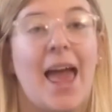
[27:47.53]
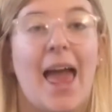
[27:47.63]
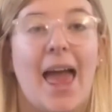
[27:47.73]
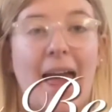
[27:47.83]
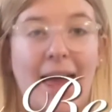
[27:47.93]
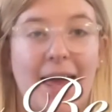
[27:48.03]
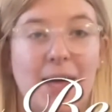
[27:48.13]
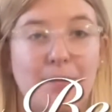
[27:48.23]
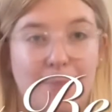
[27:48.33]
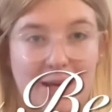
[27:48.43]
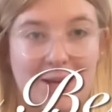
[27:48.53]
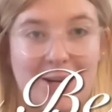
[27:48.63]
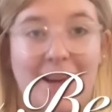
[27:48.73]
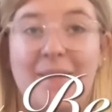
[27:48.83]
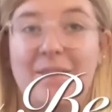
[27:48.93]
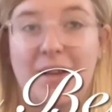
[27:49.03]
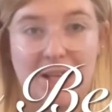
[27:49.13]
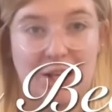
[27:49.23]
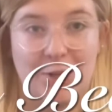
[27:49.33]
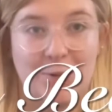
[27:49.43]
Hey Bear
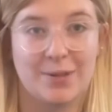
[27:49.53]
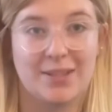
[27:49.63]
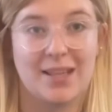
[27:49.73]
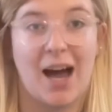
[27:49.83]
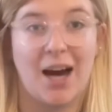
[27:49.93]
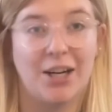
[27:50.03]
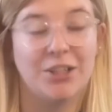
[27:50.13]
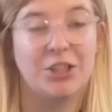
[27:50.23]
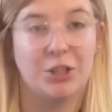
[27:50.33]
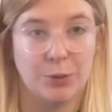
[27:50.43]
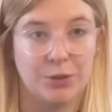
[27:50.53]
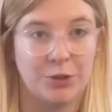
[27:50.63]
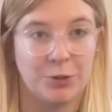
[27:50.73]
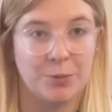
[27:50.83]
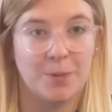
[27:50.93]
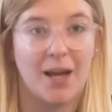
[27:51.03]
videos on YouTube.